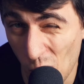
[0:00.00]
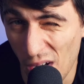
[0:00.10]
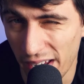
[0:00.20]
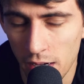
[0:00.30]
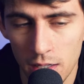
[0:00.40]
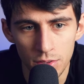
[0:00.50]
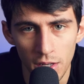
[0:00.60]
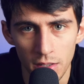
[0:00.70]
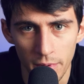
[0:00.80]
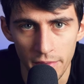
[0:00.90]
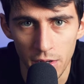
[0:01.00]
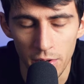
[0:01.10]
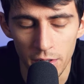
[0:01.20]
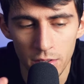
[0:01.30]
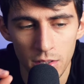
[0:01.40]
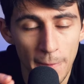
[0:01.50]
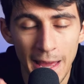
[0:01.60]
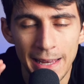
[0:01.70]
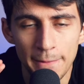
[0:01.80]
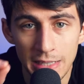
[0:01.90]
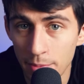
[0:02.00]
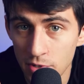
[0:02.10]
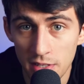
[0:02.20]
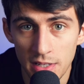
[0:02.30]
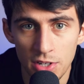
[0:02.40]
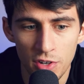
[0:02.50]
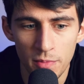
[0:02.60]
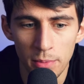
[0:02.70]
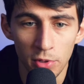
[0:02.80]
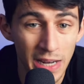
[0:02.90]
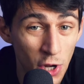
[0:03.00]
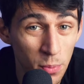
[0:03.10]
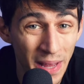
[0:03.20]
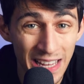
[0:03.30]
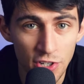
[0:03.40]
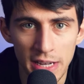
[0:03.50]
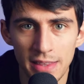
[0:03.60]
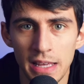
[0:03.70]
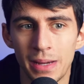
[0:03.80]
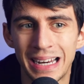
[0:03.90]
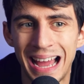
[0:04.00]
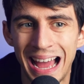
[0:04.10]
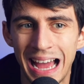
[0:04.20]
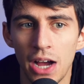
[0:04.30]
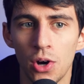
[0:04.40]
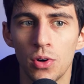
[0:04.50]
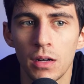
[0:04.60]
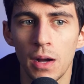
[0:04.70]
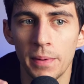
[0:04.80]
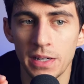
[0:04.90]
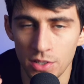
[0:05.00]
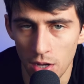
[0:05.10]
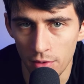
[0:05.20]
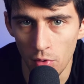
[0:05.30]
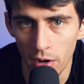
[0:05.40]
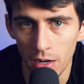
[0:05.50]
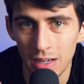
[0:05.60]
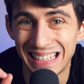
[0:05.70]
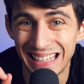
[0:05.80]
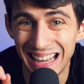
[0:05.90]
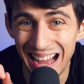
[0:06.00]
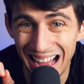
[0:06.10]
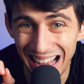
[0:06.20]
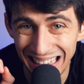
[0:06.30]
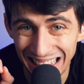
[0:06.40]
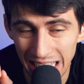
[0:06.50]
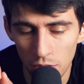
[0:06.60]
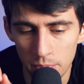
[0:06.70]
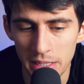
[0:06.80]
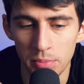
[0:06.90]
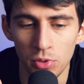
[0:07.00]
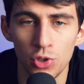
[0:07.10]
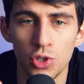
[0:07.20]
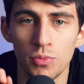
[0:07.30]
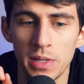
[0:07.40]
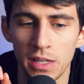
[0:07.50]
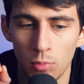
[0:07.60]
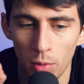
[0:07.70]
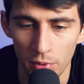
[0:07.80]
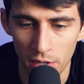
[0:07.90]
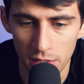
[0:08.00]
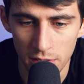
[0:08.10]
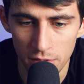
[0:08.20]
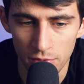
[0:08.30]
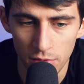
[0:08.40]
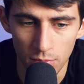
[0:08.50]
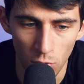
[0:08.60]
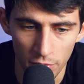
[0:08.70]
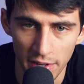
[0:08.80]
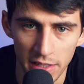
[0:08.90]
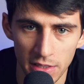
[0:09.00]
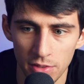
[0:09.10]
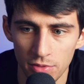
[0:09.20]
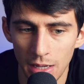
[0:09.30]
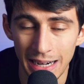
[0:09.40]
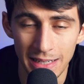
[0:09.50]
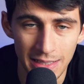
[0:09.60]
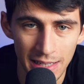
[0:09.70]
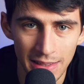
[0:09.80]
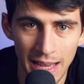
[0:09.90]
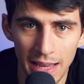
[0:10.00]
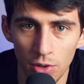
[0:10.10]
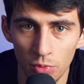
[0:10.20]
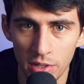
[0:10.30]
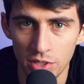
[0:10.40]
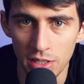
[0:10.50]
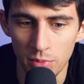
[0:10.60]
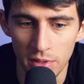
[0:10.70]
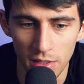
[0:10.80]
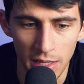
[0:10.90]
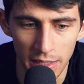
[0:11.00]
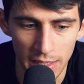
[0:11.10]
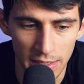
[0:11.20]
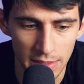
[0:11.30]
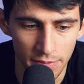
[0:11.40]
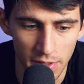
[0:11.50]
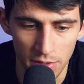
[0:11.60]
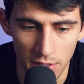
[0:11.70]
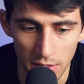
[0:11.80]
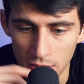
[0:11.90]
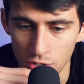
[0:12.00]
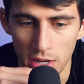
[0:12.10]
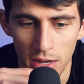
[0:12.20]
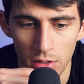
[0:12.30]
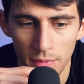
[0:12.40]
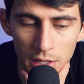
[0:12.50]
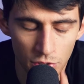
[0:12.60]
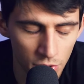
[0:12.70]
wink, shout out to my video editors, that capture the attention of people and help educate them on how company software can allow people to become more productive, more effective. And I did that originally with a lot of content videos on this channel. And